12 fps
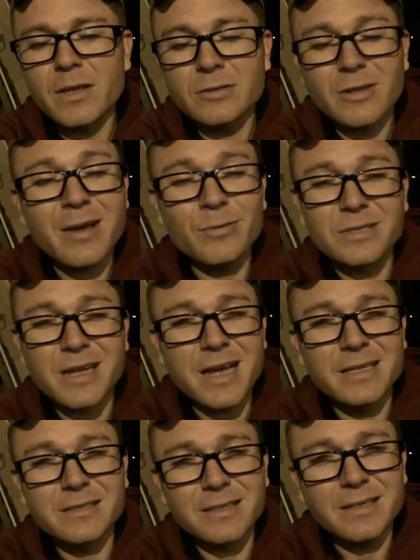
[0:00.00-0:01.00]
so that was
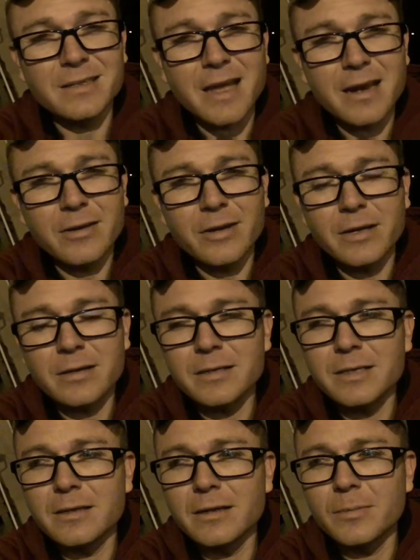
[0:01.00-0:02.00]
nice to get that area
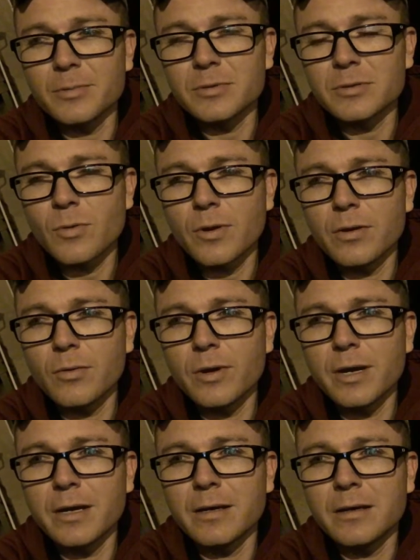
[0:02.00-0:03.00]
cleaned up and squared
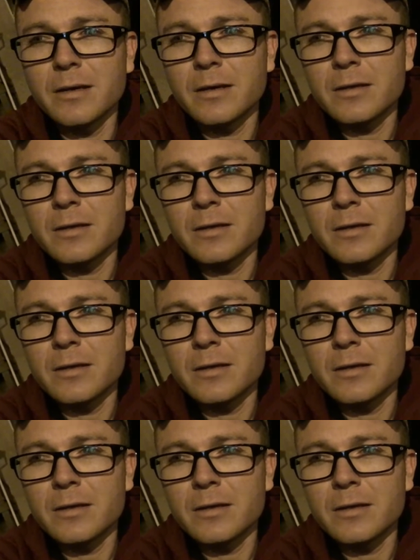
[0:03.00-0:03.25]
away